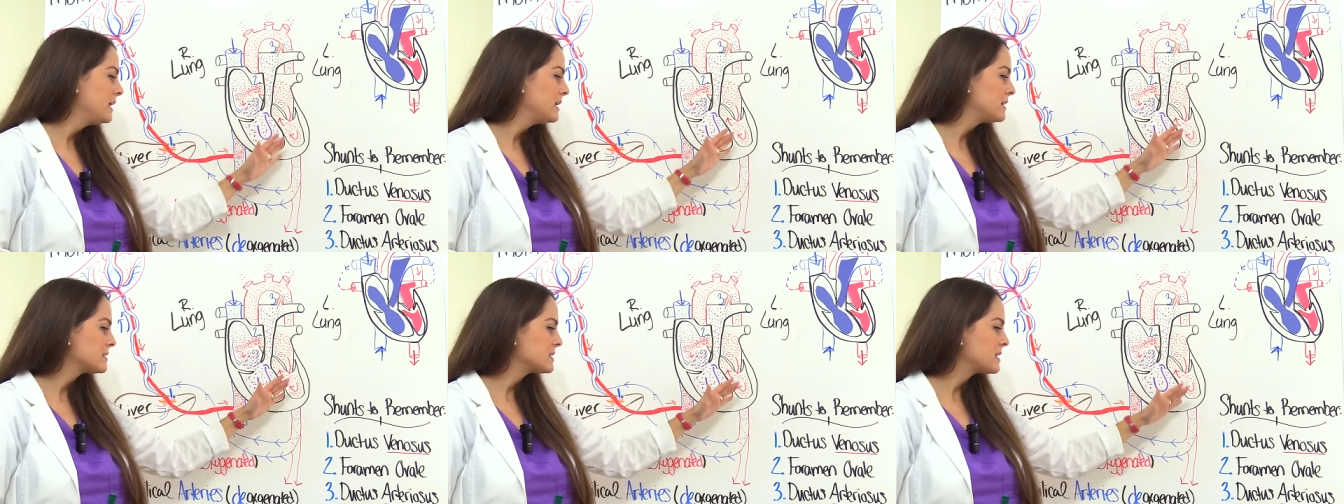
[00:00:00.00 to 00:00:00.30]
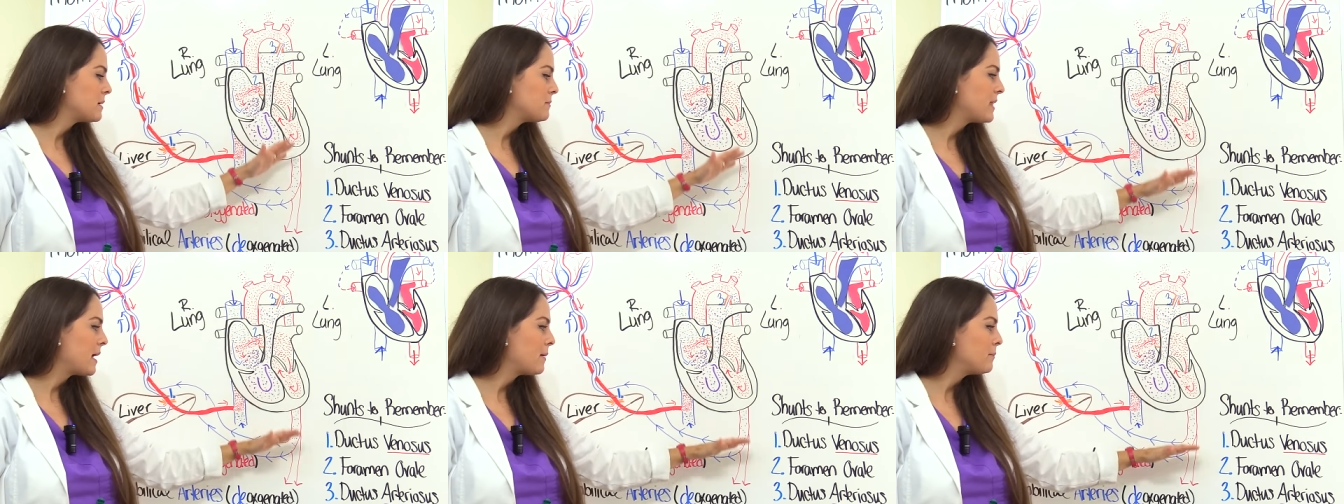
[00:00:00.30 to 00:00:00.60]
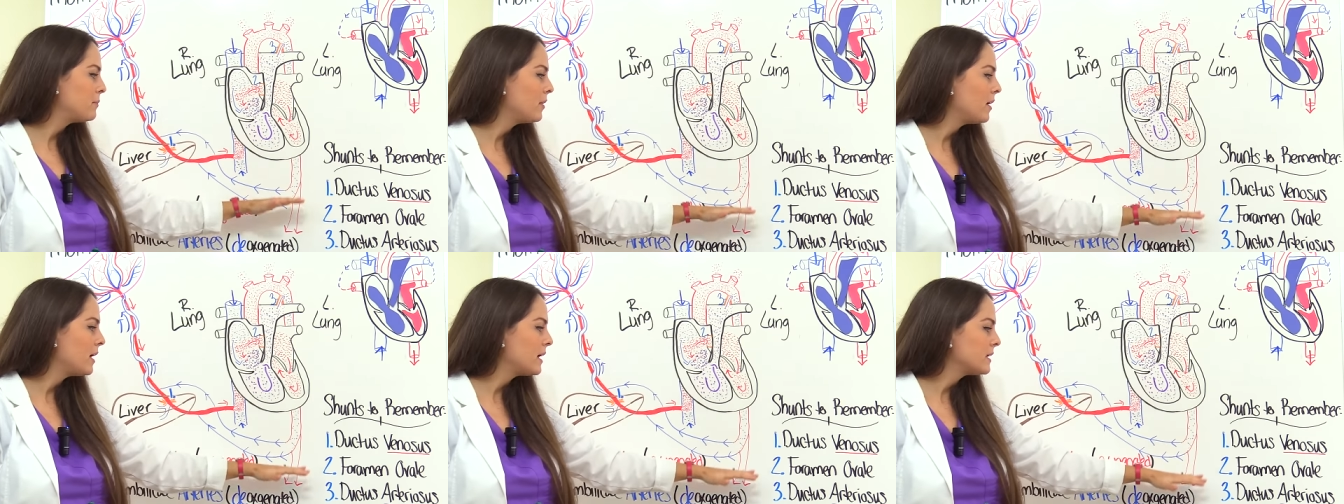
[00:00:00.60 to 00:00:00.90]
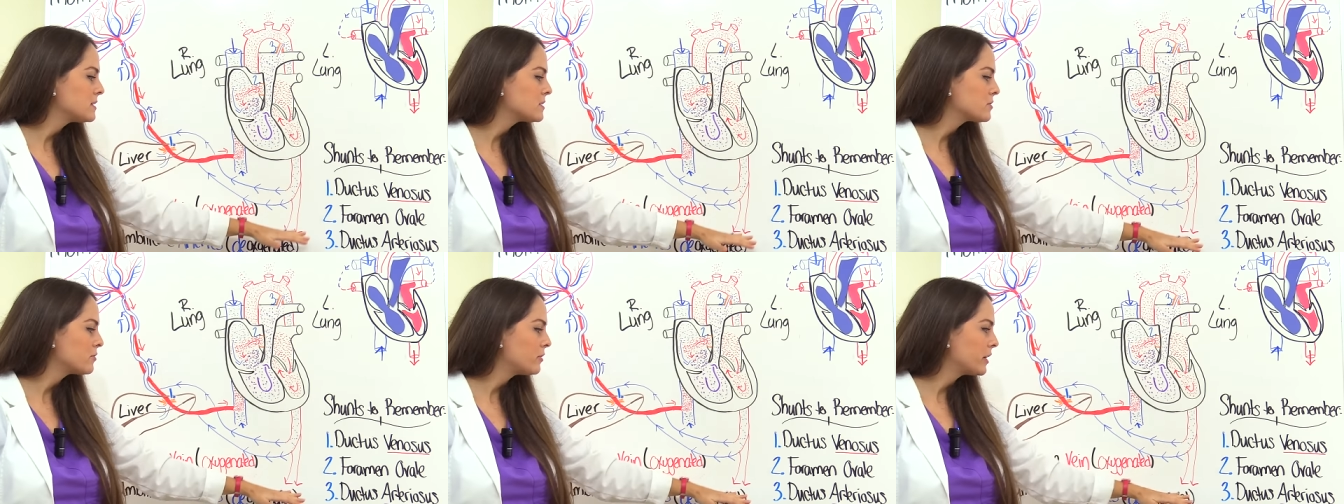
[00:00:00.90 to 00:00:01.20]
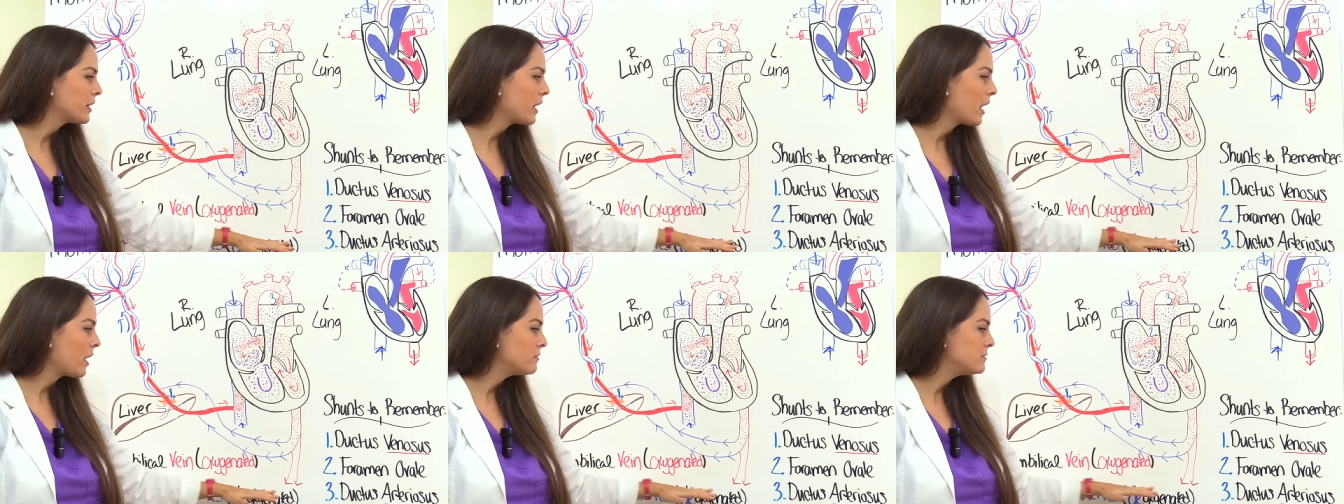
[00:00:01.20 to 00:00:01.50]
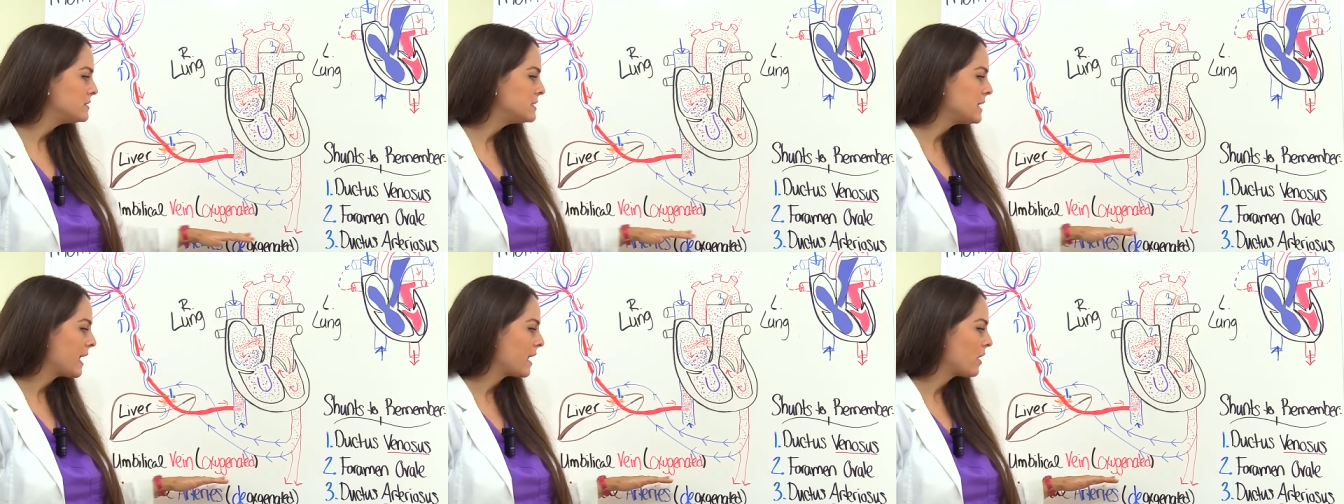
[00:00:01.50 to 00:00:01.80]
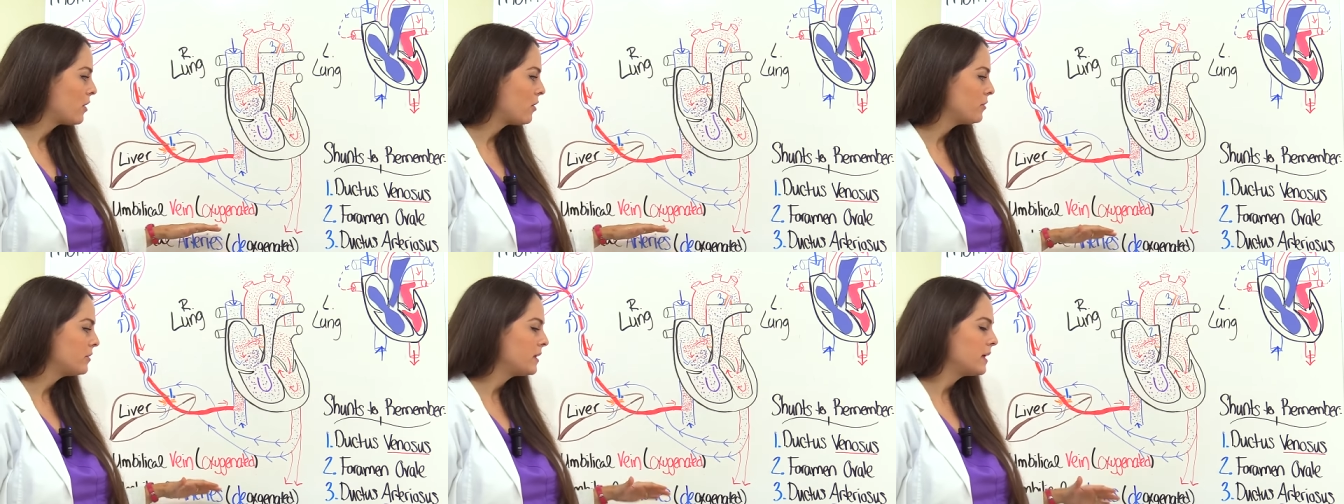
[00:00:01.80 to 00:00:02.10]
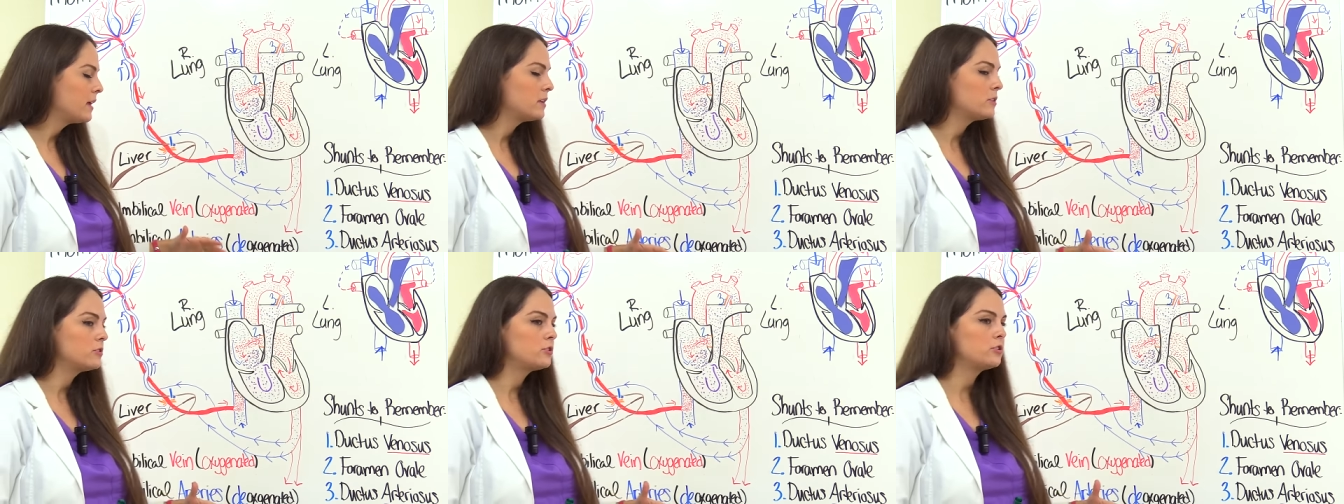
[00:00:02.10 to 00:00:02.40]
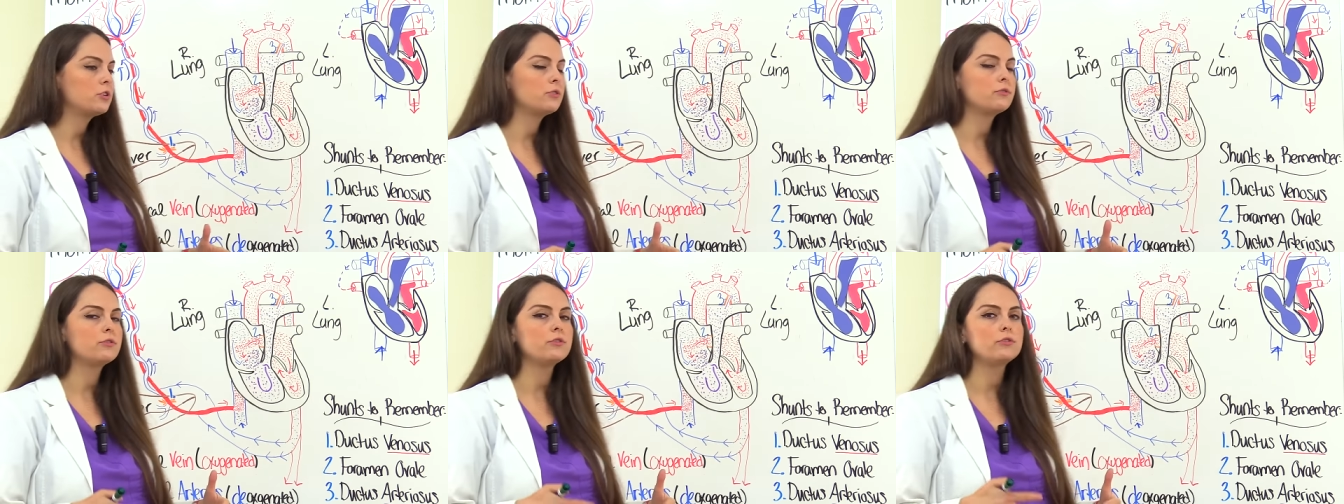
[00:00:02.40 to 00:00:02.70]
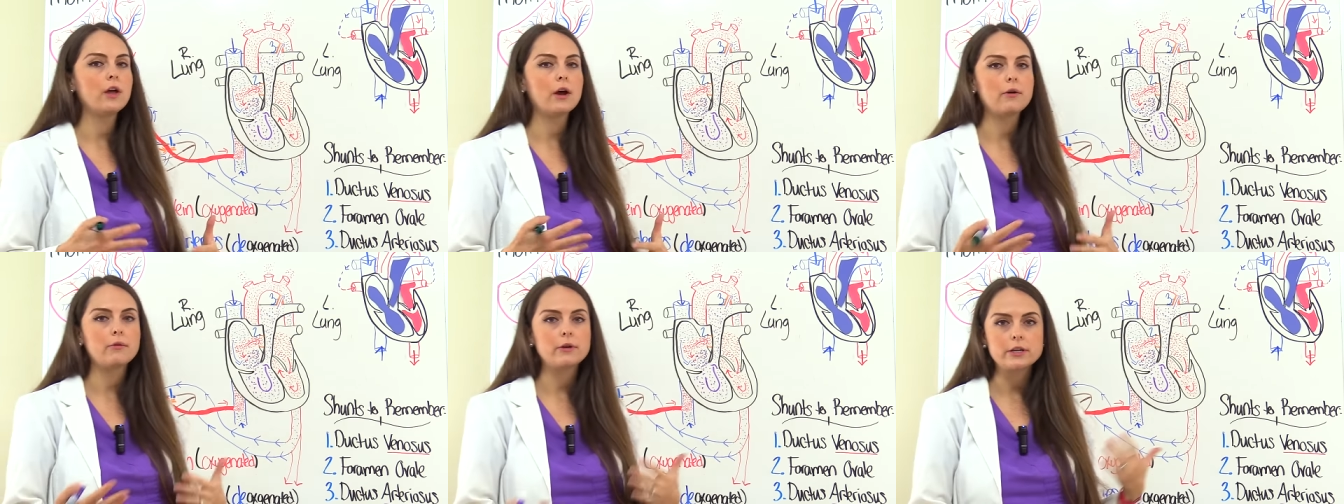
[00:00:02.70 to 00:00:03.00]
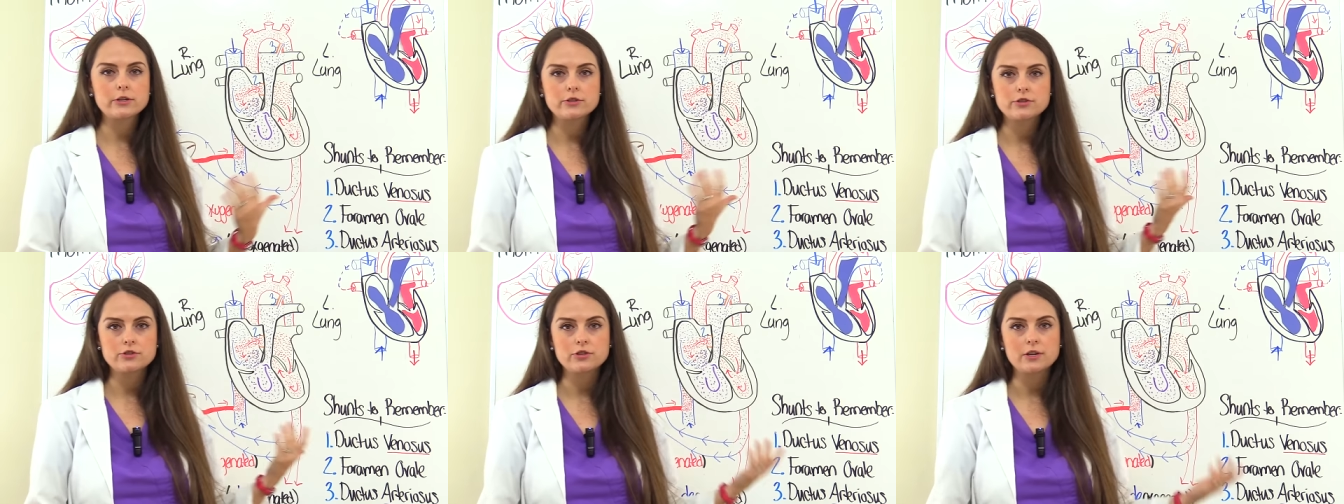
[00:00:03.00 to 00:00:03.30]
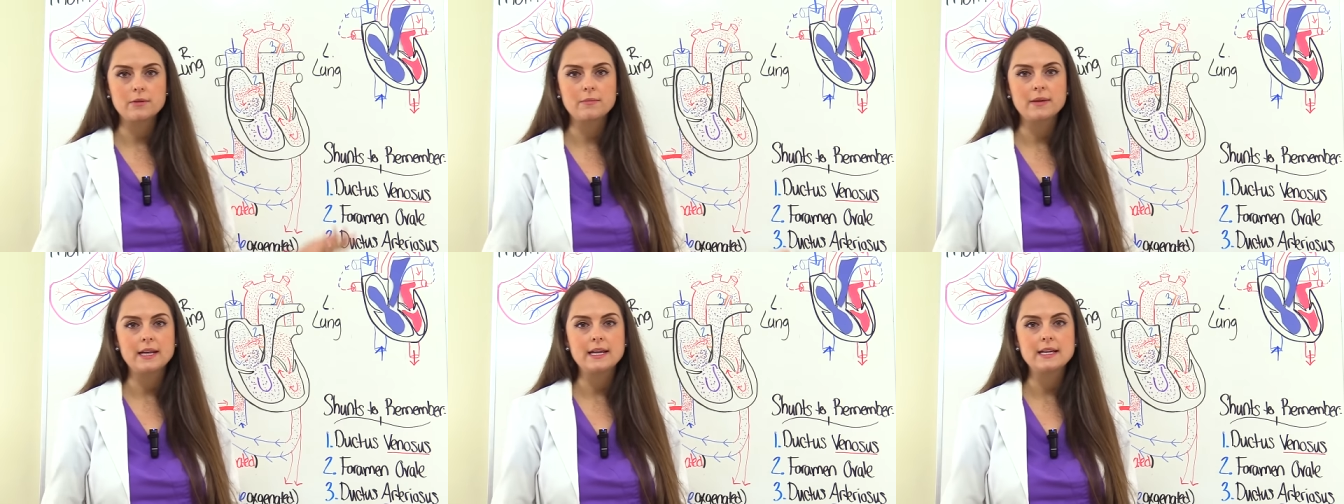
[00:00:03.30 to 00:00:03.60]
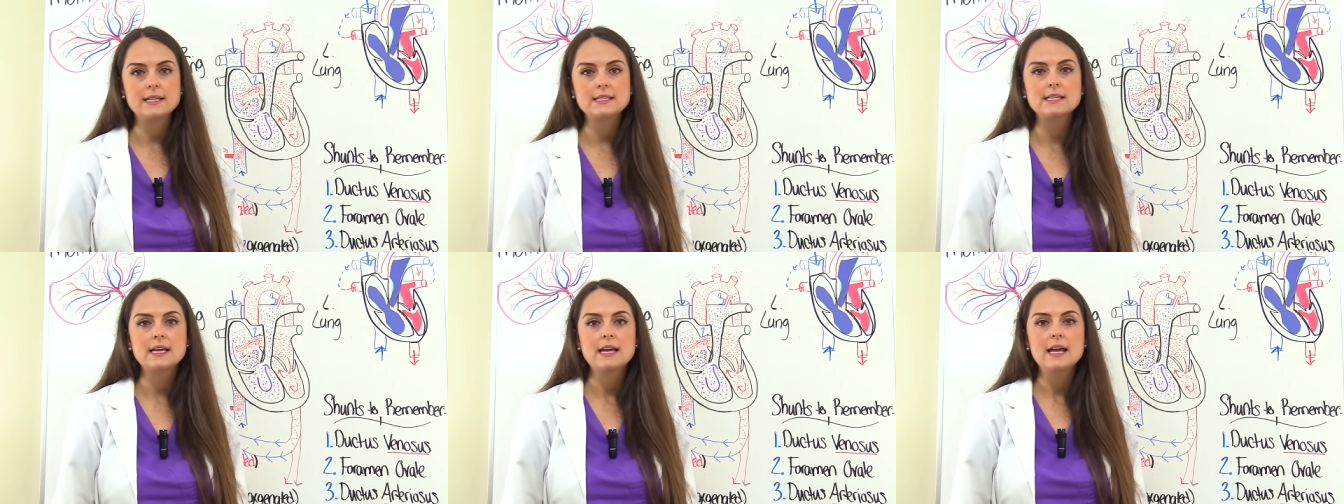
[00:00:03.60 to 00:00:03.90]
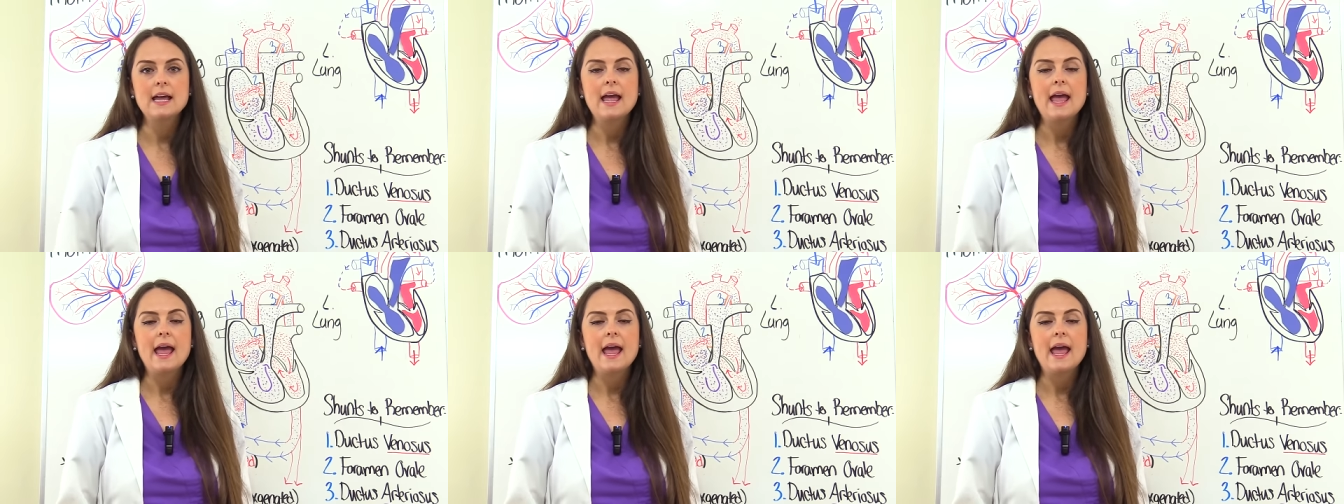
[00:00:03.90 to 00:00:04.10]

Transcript: Now, some of that blood is going to go down to the lower extremities